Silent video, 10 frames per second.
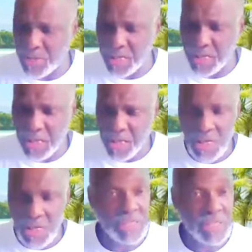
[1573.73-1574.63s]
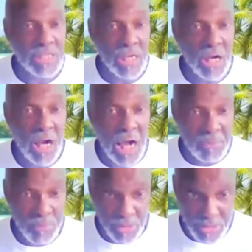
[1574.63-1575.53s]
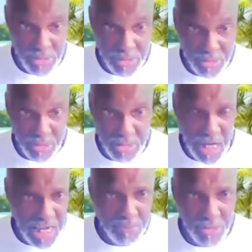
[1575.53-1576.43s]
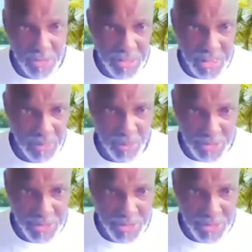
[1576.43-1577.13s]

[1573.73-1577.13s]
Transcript: the worst thing is the uh, iPods. the iPods?